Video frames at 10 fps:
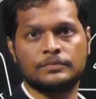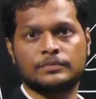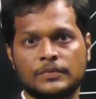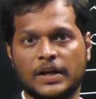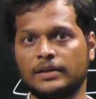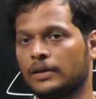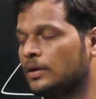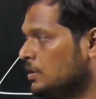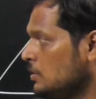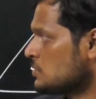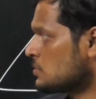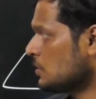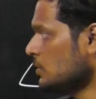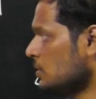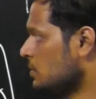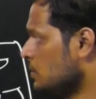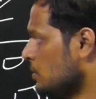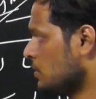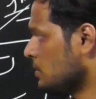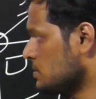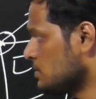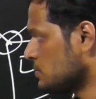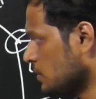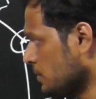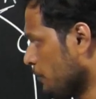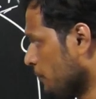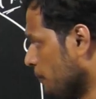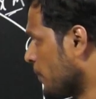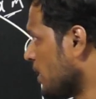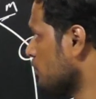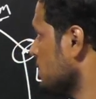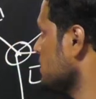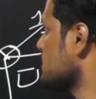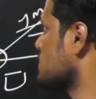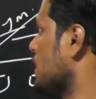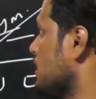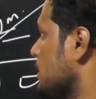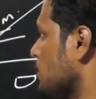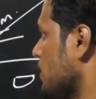right? So whatever the soil that you